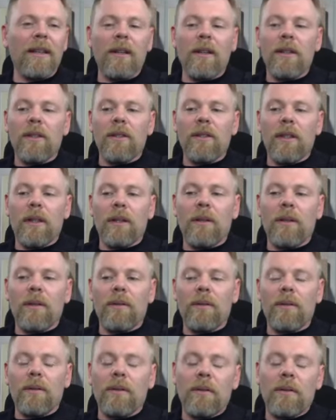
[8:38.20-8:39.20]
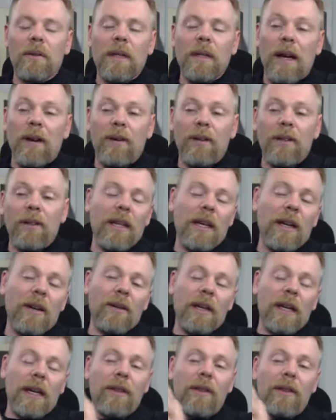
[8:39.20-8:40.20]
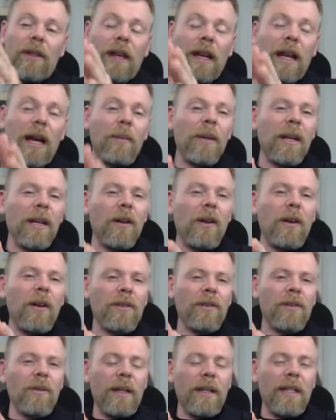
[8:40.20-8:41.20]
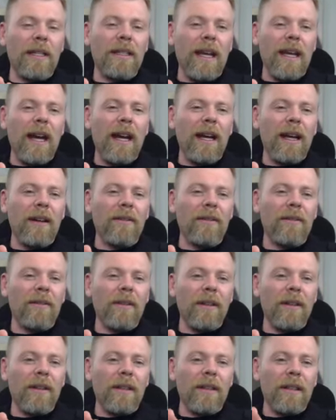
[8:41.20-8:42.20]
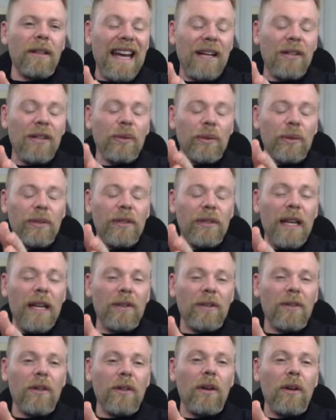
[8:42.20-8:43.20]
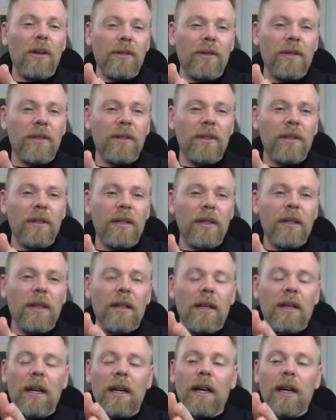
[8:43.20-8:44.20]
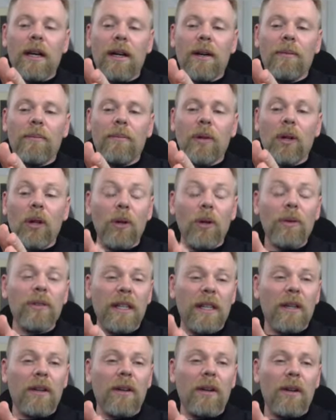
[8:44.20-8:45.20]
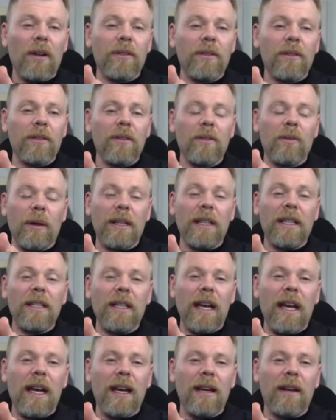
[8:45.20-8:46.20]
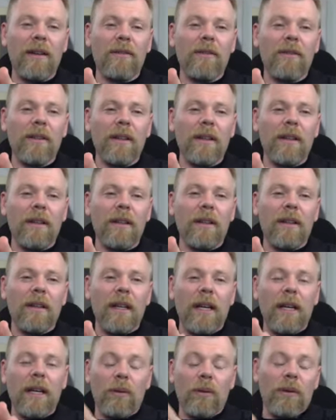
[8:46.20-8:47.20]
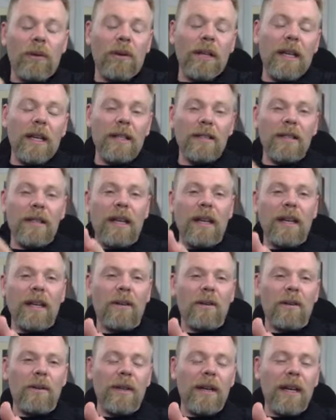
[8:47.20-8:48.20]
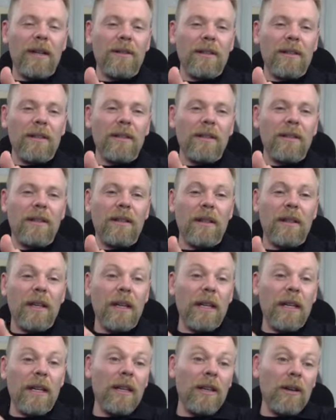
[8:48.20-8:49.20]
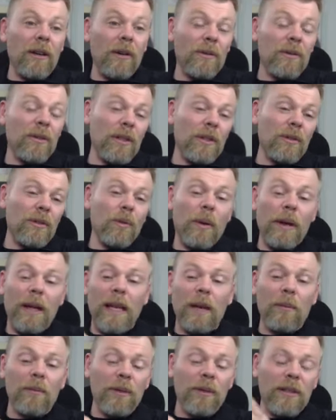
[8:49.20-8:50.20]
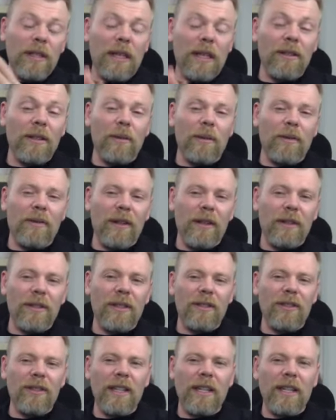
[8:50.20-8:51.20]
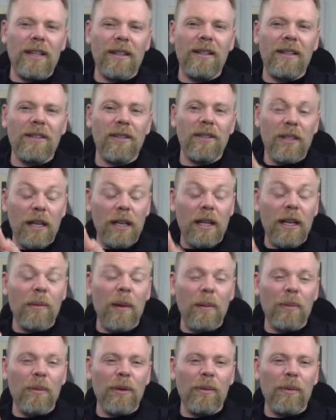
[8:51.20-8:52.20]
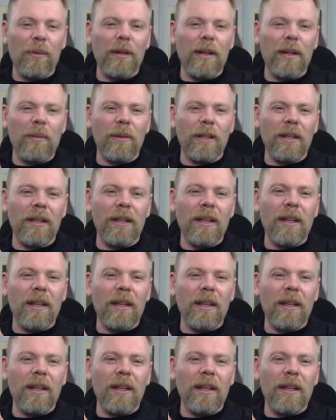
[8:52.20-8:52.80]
So now you say, okay, then how many calls do I need to have? Actual sales calls, closing calls do I need to have in order to get to that 100,000? So 28%, you reverse engineer. So you're going to come up with one number.